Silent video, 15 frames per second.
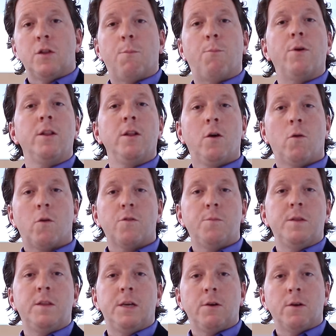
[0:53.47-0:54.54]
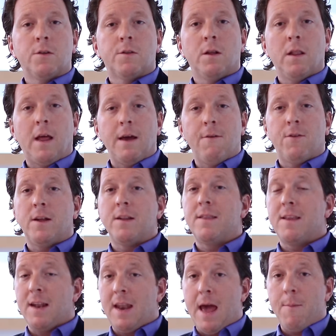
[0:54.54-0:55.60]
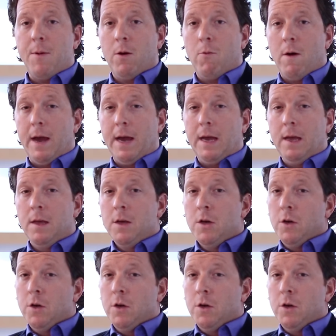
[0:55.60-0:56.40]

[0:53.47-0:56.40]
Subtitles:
To bring the course material to life in a dynamic way,